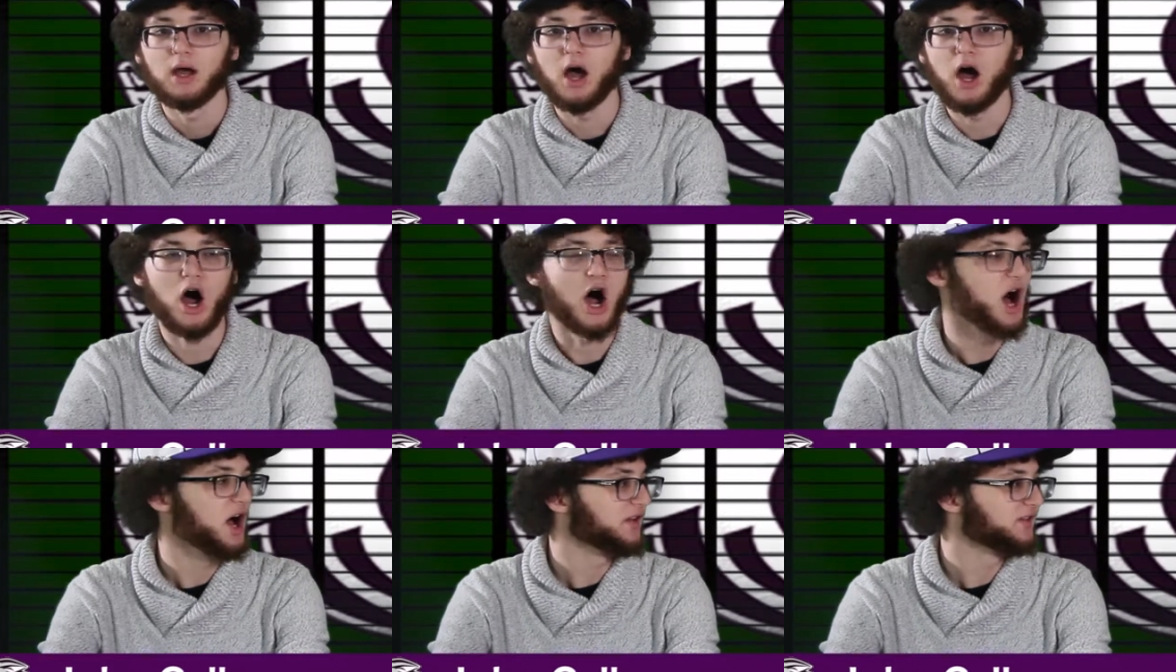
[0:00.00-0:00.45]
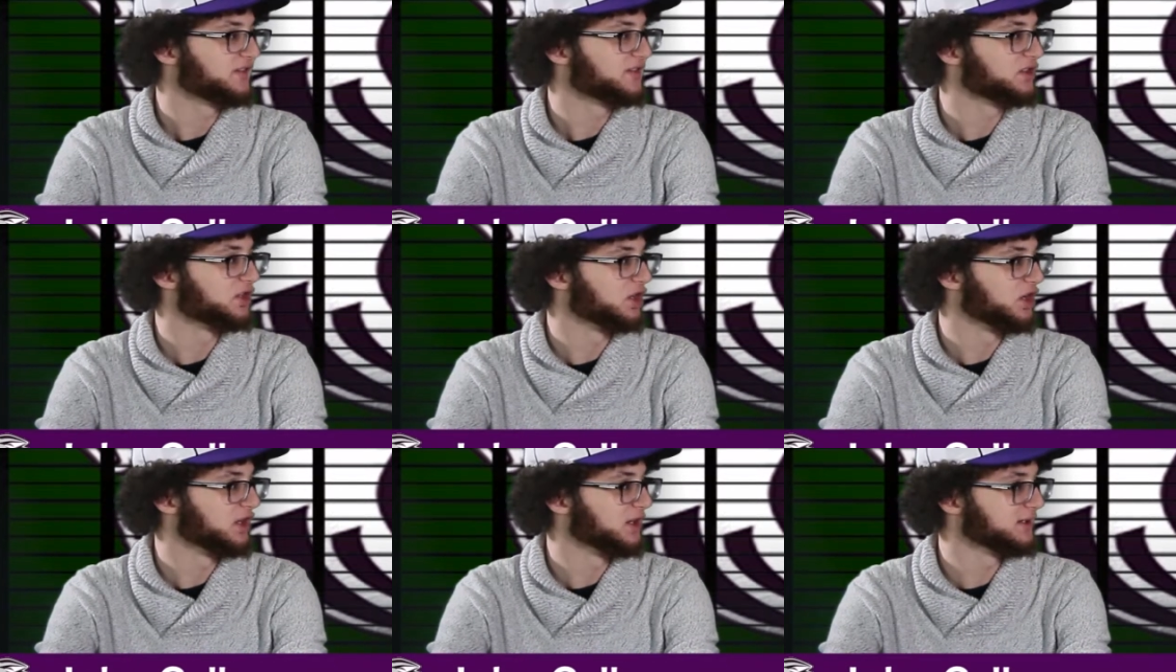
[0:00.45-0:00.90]

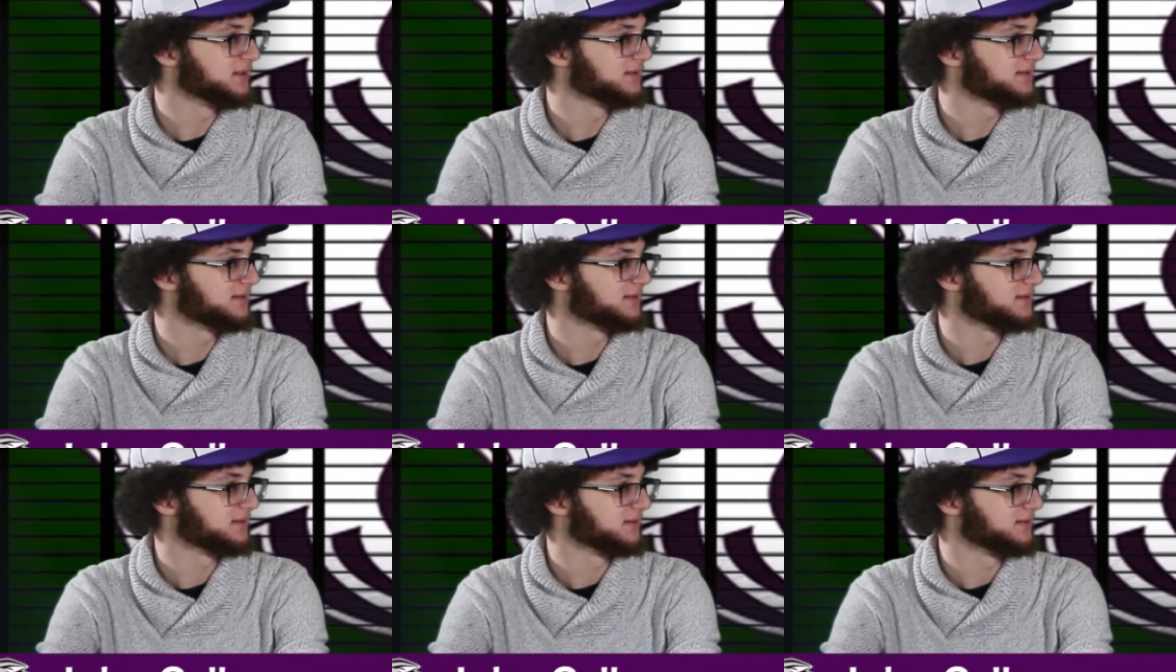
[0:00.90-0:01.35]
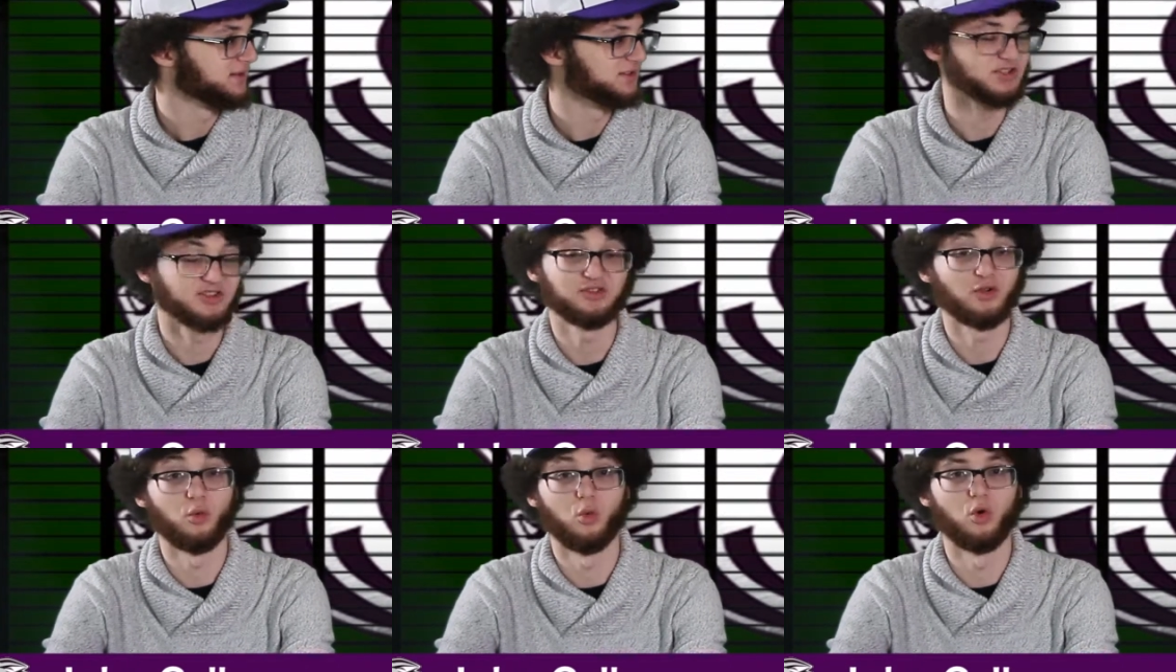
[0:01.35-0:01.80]
Oscars,
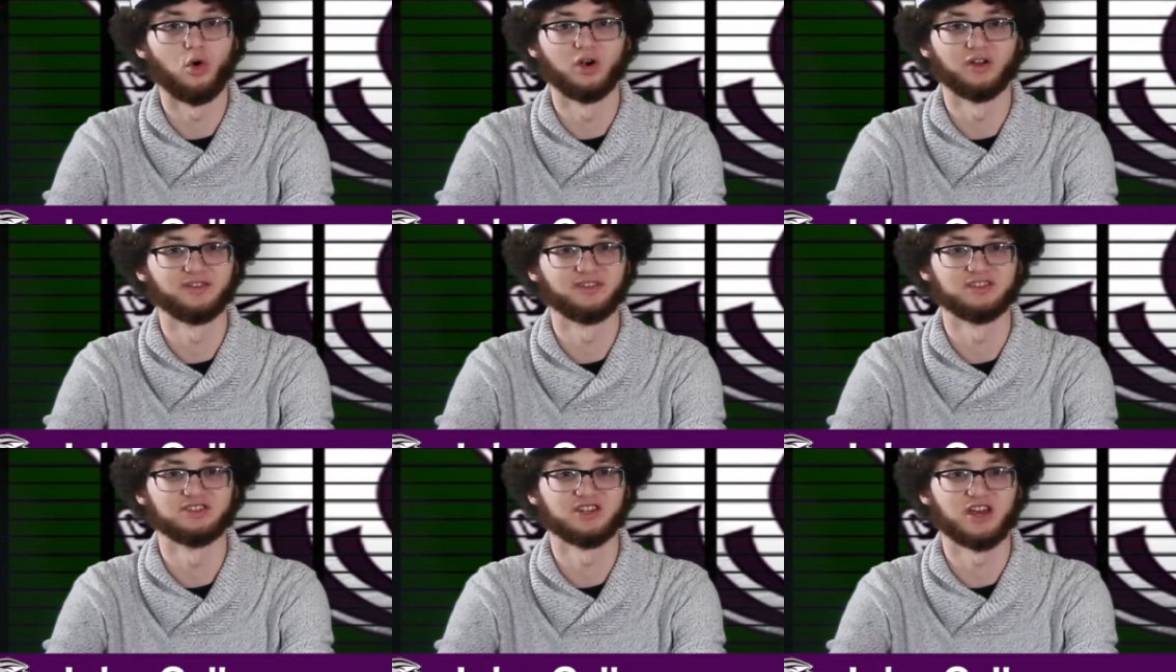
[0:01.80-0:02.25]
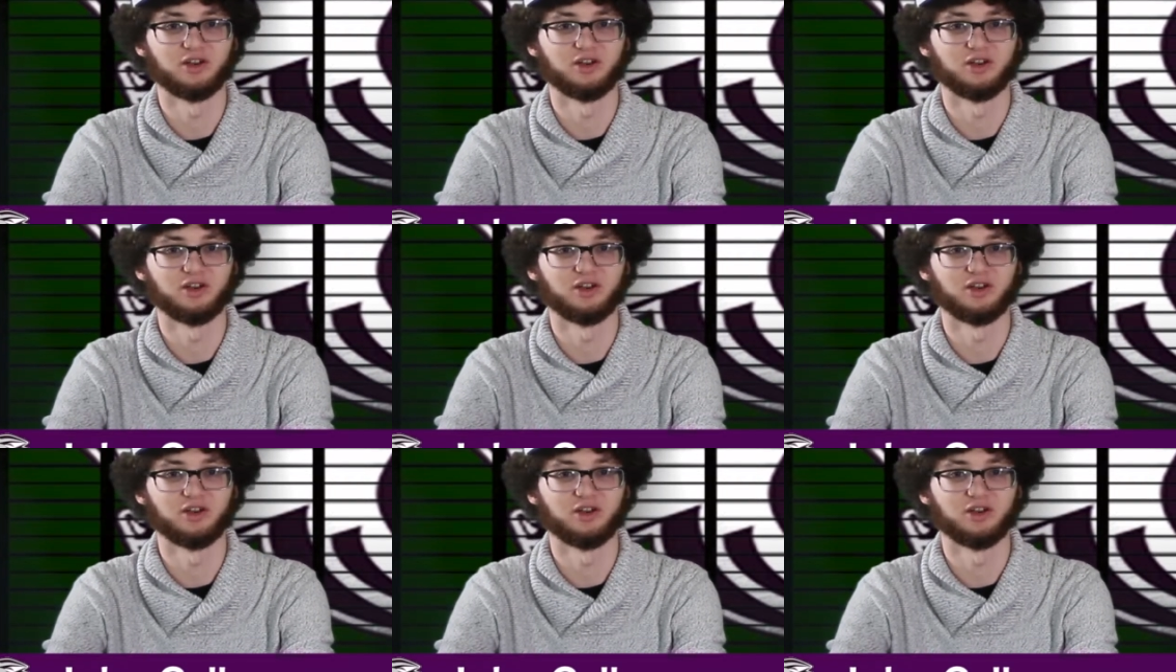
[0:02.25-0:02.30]
just awards in